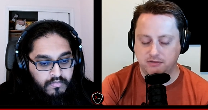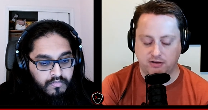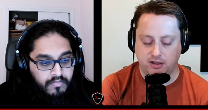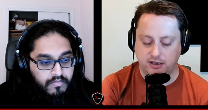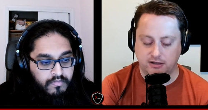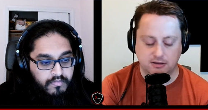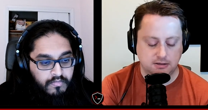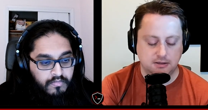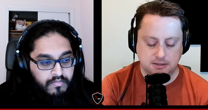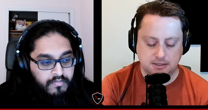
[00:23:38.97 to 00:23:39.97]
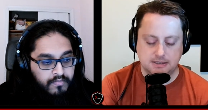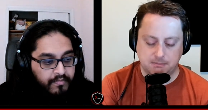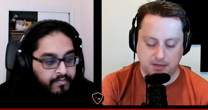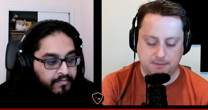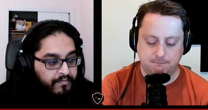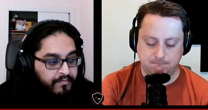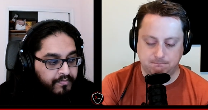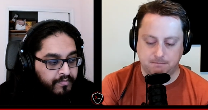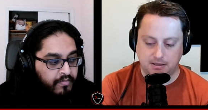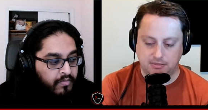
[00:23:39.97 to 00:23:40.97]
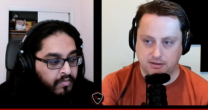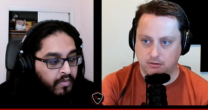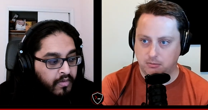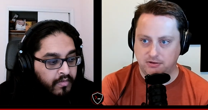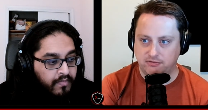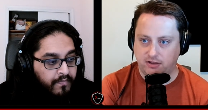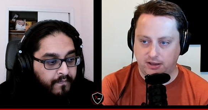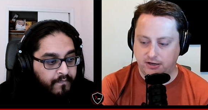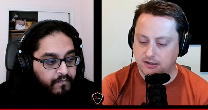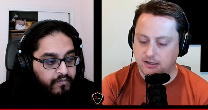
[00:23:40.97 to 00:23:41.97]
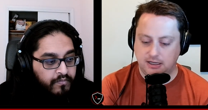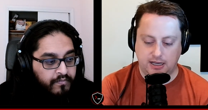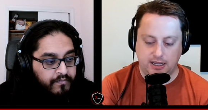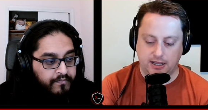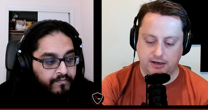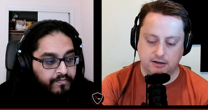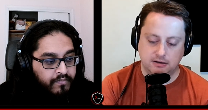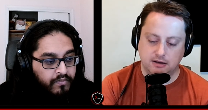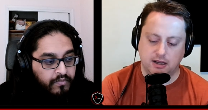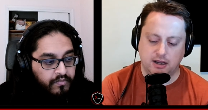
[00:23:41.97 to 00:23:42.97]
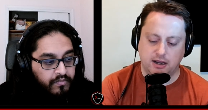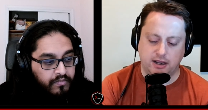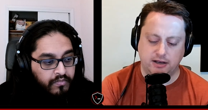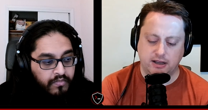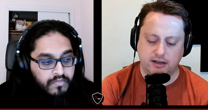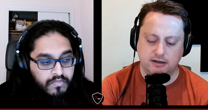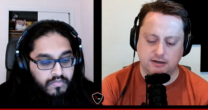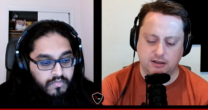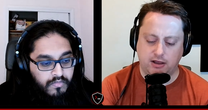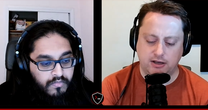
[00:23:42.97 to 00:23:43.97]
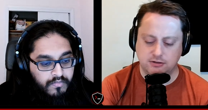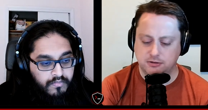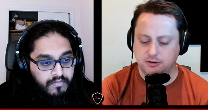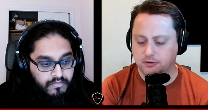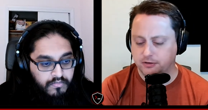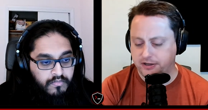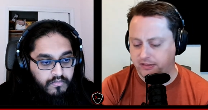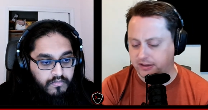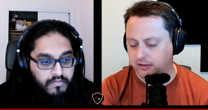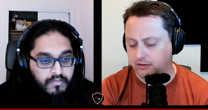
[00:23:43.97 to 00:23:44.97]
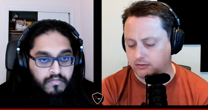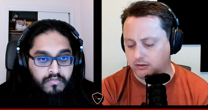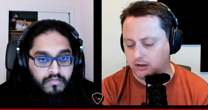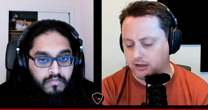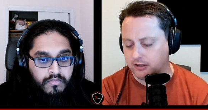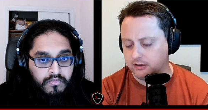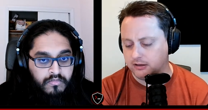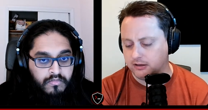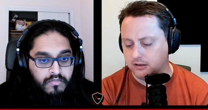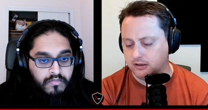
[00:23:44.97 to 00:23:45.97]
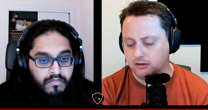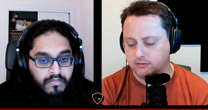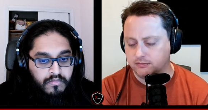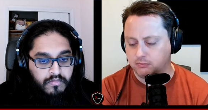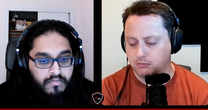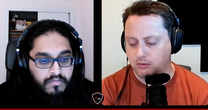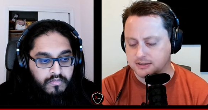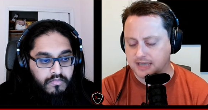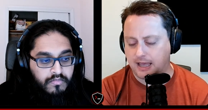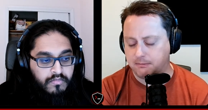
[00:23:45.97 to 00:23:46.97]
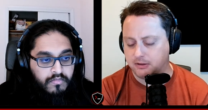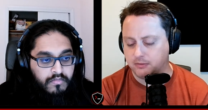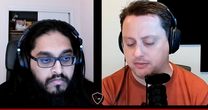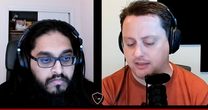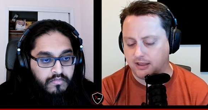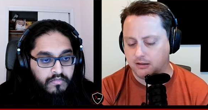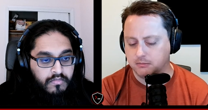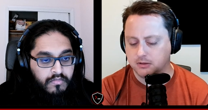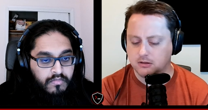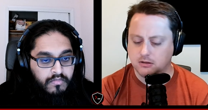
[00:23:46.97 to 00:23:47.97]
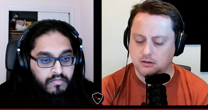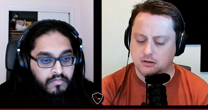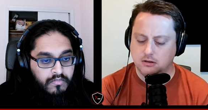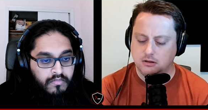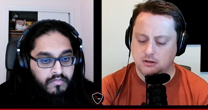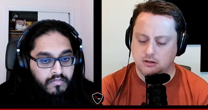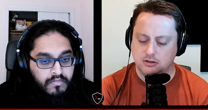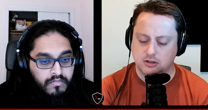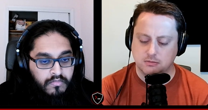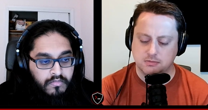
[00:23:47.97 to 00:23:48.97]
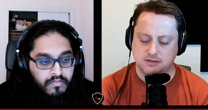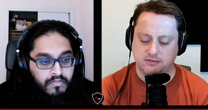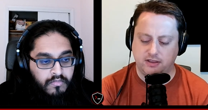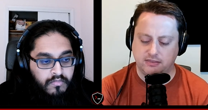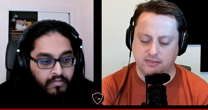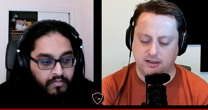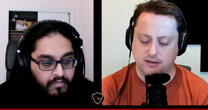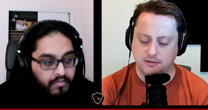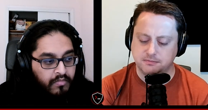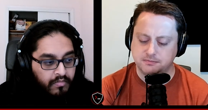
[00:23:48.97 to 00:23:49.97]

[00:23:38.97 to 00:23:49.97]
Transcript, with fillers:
Speaker 1: fine. But I think it'll be fine. And and Neil, I do agree. Like a lot of what's happened with them in terms of like the